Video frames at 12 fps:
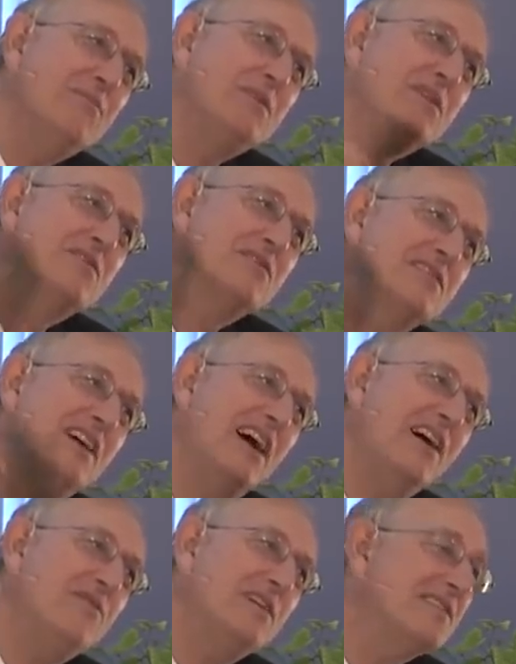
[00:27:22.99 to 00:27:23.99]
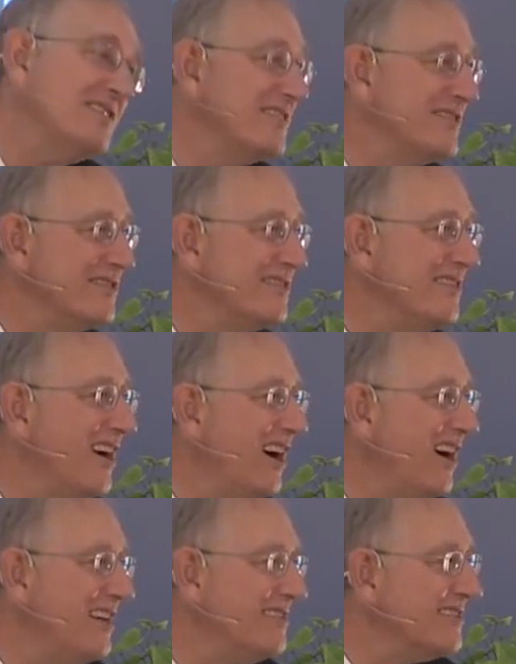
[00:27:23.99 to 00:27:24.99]
because I want to
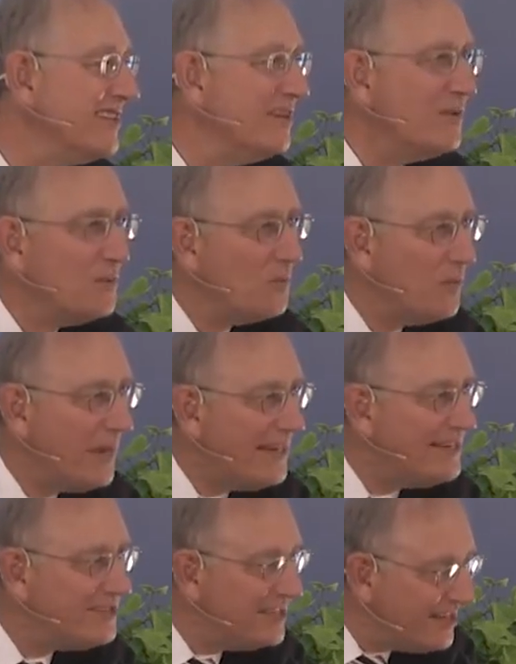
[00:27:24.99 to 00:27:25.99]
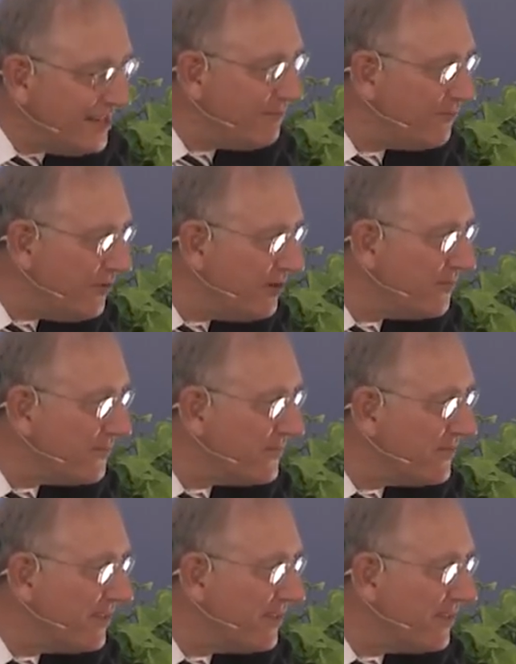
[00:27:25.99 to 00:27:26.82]
ask her, where does she come from?